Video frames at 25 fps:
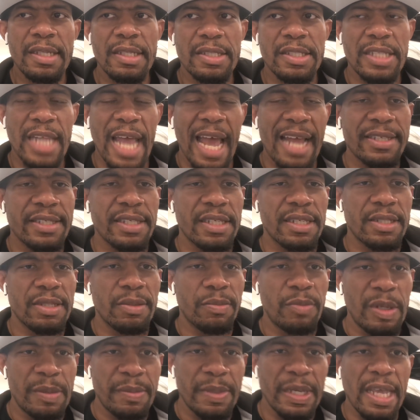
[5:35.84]
stature
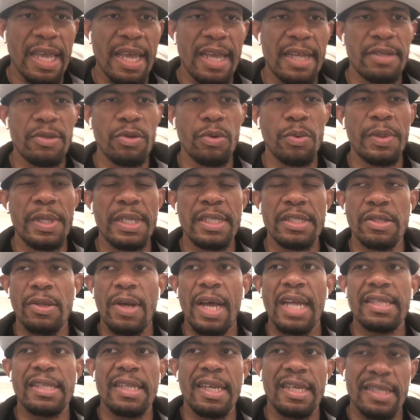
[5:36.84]
to mimic Andy Ruiz.
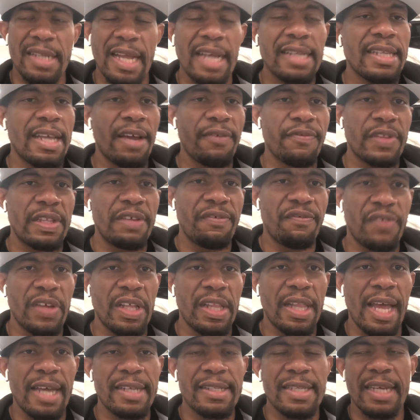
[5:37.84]
So I definitely
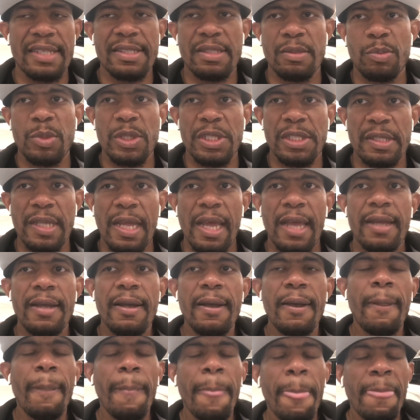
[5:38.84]
feel like that's a mistake.
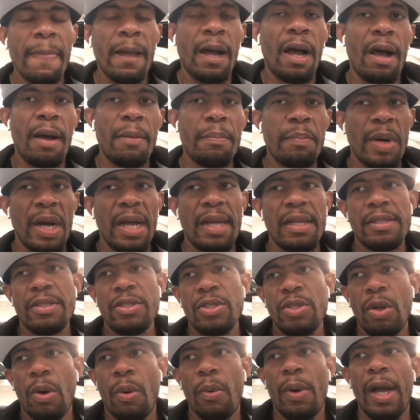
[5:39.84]
But
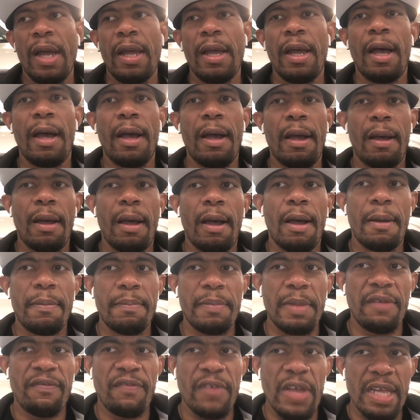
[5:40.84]
you know what?
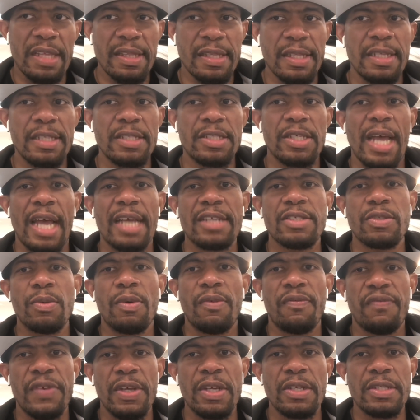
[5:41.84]
If Anthony
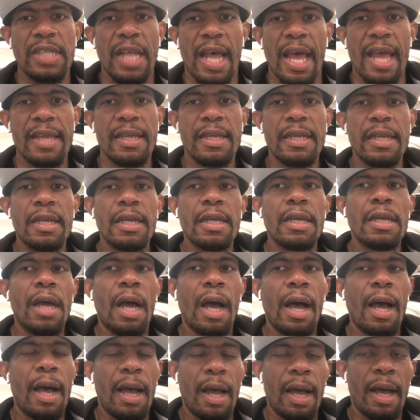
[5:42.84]
Joshua feels like
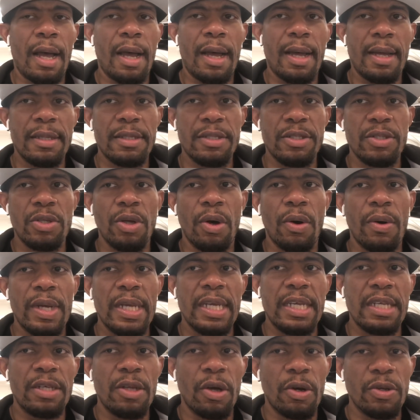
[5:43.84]
he
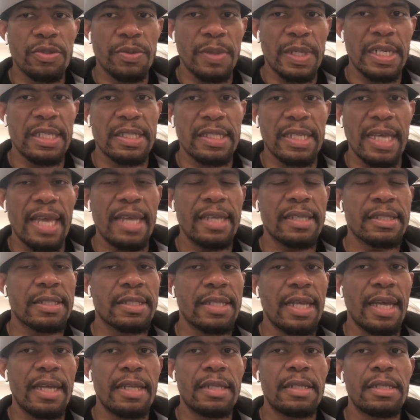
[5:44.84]
knows what it takes,
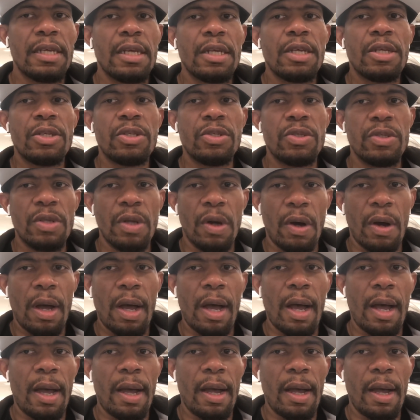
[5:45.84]
then you know